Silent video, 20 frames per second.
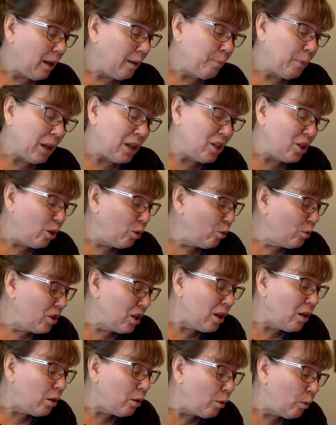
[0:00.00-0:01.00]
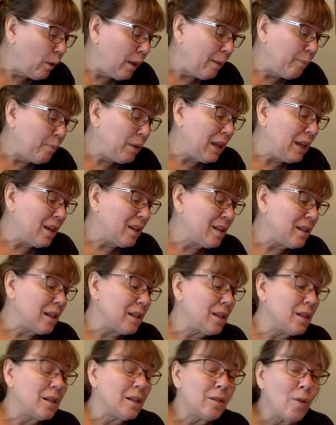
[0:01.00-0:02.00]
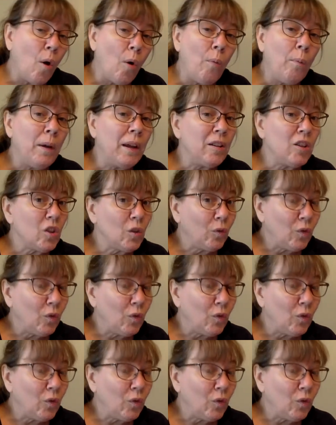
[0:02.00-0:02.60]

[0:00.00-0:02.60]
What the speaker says: But you do, because it's so much